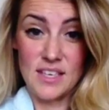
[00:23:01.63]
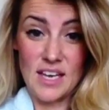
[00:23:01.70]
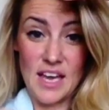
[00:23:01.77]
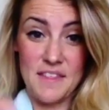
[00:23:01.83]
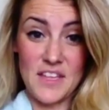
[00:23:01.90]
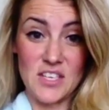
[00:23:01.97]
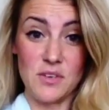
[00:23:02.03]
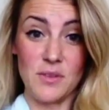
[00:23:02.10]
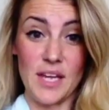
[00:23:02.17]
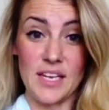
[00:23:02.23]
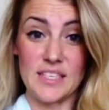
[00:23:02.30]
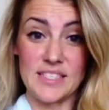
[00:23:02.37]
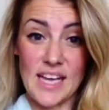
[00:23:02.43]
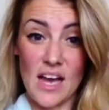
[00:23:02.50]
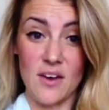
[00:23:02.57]
and then you let
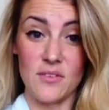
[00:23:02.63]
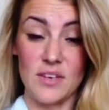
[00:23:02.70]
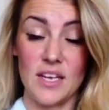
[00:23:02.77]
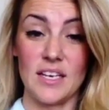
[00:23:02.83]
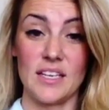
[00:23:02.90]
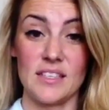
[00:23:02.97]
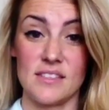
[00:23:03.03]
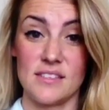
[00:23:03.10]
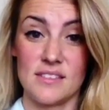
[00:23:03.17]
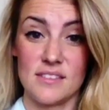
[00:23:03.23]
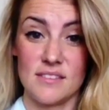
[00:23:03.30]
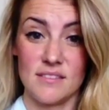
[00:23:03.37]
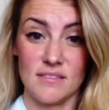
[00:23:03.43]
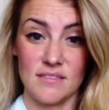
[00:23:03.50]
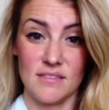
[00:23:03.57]
it down, and it's
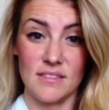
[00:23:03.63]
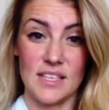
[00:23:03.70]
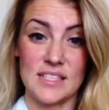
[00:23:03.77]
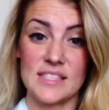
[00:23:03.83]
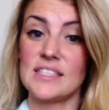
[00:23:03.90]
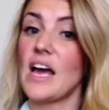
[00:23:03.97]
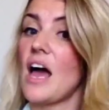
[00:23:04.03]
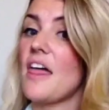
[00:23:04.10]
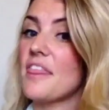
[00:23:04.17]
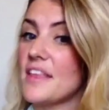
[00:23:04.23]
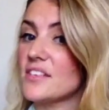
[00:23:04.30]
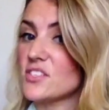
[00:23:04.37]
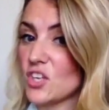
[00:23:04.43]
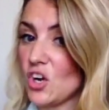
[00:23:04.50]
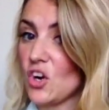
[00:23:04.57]
not
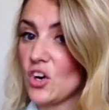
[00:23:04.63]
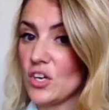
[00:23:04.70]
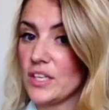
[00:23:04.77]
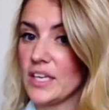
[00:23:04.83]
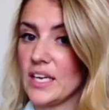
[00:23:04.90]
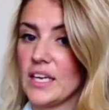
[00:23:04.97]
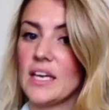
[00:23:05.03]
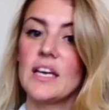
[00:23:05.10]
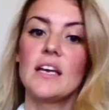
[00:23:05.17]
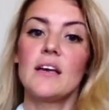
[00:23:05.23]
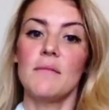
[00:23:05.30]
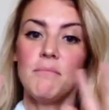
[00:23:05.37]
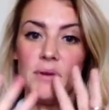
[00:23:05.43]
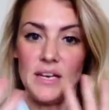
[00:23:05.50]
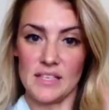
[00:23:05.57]
this curly,
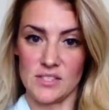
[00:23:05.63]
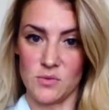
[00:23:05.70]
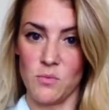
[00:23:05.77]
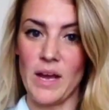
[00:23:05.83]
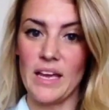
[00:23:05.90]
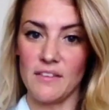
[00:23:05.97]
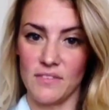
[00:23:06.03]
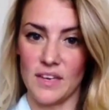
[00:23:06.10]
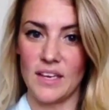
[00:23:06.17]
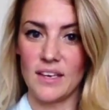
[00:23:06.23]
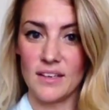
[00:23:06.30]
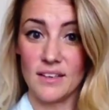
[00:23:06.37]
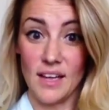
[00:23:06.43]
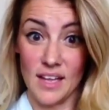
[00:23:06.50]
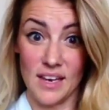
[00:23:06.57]
but it's
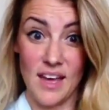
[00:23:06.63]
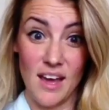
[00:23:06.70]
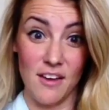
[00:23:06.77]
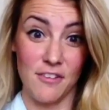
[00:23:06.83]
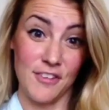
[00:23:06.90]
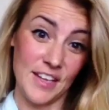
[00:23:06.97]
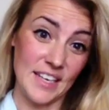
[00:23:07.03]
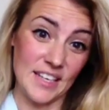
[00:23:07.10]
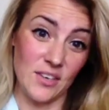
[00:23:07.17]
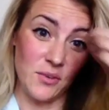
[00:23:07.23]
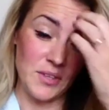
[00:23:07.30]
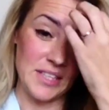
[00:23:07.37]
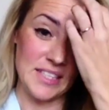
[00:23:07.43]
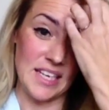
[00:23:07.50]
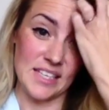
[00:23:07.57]
wavy enough, and it
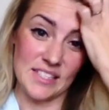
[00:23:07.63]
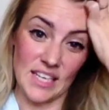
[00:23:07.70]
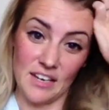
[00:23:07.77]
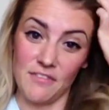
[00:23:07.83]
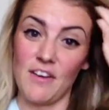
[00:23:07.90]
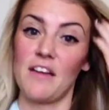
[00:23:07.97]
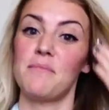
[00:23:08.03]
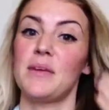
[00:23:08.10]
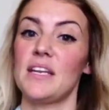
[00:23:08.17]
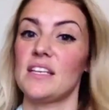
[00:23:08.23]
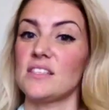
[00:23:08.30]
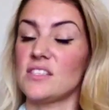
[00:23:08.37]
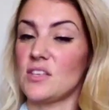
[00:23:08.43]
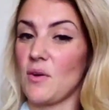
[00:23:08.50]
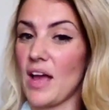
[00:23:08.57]
only takes like 5
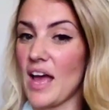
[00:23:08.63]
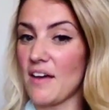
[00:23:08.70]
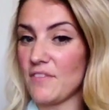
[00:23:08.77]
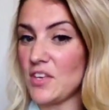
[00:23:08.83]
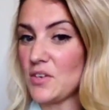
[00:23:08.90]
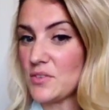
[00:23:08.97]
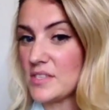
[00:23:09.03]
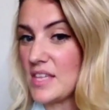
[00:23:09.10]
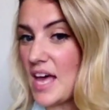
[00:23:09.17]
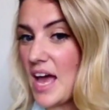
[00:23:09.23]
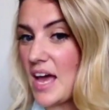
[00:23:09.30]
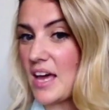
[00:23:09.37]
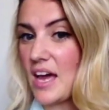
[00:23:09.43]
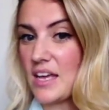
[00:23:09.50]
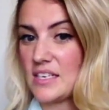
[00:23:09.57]
minutes. So I have used
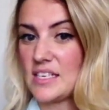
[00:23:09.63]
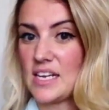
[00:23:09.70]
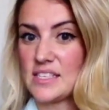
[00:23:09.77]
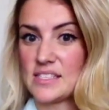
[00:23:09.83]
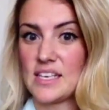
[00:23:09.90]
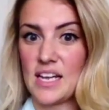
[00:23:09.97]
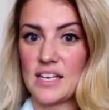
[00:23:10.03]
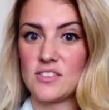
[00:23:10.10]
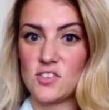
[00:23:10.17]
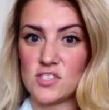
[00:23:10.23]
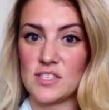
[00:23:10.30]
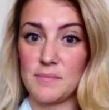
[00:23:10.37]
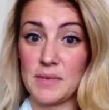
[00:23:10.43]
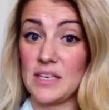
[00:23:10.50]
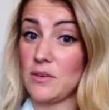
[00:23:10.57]
that on days that I
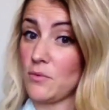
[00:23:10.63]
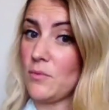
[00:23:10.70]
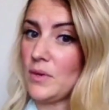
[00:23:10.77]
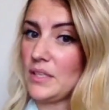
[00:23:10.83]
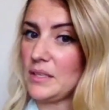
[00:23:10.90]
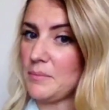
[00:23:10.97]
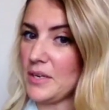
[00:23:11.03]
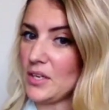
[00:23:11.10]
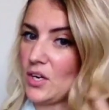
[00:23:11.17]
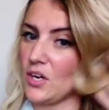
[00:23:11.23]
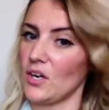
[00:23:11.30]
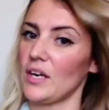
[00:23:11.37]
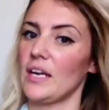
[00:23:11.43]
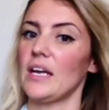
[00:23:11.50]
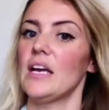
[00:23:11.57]
just am in a really big
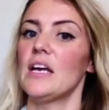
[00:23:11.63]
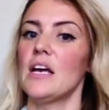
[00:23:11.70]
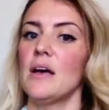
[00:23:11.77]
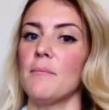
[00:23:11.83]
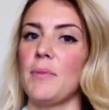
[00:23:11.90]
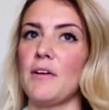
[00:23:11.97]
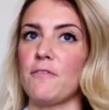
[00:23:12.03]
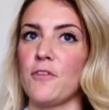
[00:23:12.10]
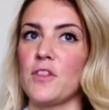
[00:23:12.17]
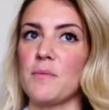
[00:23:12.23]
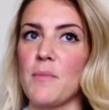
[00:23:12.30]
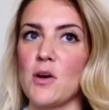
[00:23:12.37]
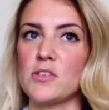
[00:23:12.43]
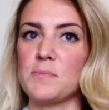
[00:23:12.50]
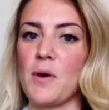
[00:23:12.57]
hurry. But for the
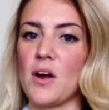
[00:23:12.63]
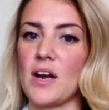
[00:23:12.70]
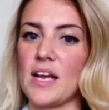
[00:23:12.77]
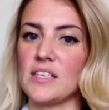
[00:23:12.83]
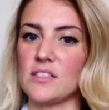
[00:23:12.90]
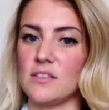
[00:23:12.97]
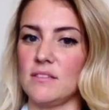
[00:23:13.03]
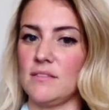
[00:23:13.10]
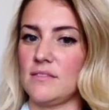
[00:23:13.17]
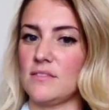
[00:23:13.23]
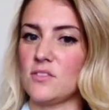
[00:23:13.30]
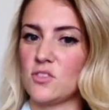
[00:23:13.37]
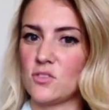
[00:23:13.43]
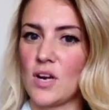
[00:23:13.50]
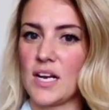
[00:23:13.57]
most part, I
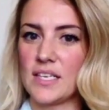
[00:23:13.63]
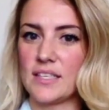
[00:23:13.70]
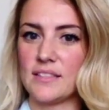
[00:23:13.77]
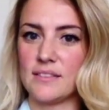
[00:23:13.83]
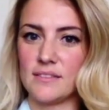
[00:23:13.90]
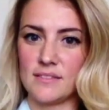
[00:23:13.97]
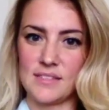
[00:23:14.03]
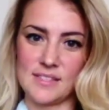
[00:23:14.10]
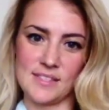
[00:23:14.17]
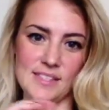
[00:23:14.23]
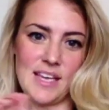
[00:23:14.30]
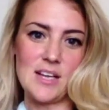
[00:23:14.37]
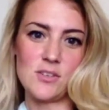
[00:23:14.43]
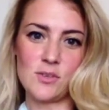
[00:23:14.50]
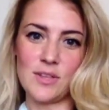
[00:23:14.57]
try to
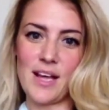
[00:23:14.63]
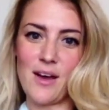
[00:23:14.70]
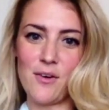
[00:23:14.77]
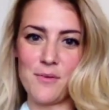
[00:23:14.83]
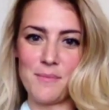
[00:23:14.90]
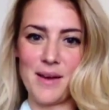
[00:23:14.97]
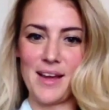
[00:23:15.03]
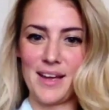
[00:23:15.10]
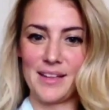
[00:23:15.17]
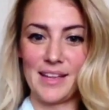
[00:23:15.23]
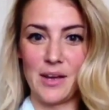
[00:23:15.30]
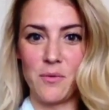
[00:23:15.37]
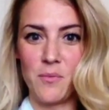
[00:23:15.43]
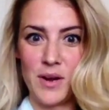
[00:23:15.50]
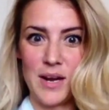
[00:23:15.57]
schedule out my,
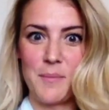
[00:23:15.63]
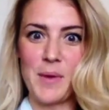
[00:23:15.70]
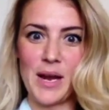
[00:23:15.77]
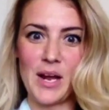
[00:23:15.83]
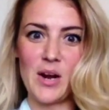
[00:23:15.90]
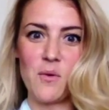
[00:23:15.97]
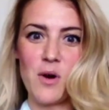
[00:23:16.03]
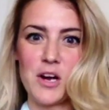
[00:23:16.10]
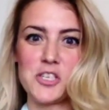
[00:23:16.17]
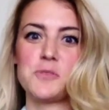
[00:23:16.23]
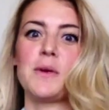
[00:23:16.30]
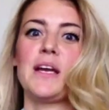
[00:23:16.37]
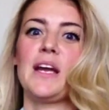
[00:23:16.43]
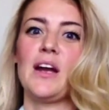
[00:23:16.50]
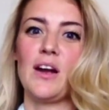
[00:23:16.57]
like, when am I going to wash
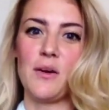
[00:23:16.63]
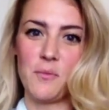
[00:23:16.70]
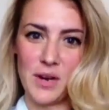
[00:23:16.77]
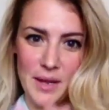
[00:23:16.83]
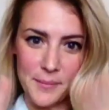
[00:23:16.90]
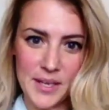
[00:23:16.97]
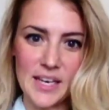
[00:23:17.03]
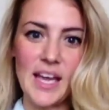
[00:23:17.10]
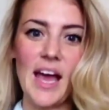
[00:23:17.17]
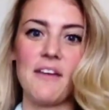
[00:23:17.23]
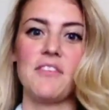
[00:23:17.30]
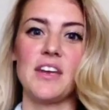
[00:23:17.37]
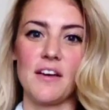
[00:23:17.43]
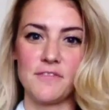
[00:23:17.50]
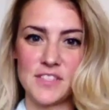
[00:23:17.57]
my hair and when I'm going to
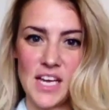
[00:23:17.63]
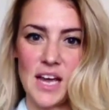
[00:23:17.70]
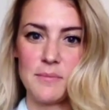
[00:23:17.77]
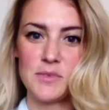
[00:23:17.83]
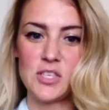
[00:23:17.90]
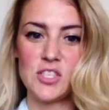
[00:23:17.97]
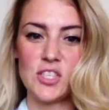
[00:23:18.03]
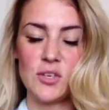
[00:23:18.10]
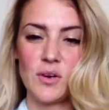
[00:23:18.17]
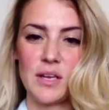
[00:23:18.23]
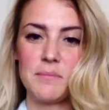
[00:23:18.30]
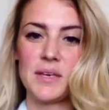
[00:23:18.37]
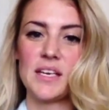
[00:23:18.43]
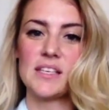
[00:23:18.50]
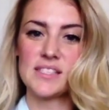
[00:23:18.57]
have enough time to do
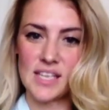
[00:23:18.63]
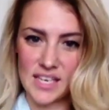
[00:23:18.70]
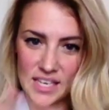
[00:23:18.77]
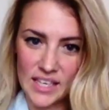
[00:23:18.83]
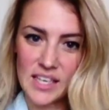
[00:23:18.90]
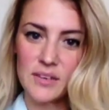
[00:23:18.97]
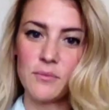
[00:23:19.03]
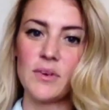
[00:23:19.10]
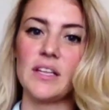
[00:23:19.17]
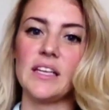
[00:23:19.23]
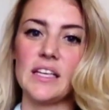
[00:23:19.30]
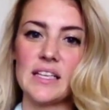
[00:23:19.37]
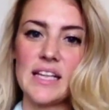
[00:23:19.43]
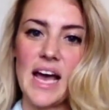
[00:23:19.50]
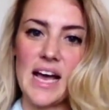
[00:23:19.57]
it, because then it can
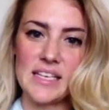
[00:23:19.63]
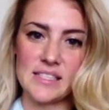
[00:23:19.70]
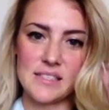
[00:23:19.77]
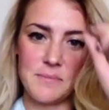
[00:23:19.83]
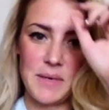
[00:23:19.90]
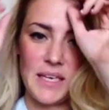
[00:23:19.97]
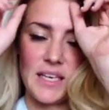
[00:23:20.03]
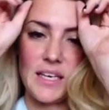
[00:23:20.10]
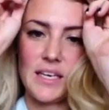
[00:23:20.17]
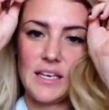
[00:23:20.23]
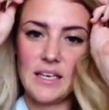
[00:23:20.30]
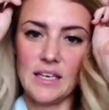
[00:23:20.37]
really last me,